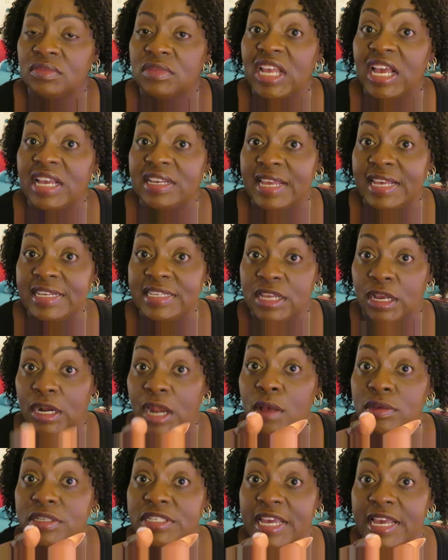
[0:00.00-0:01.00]
That, that's the
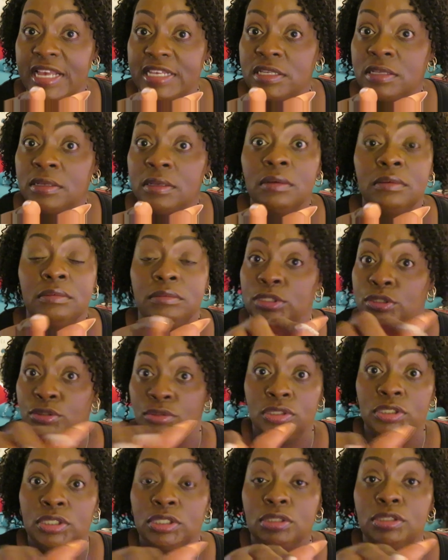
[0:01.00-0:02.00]
gloss test.
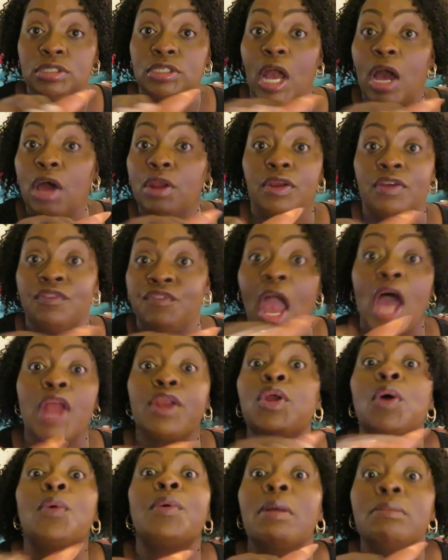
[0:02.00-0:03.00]
Y'all, if y'all
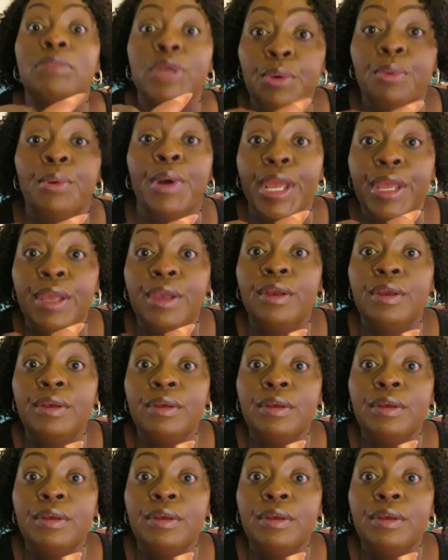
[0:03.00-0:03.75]
don't know what I'm doing,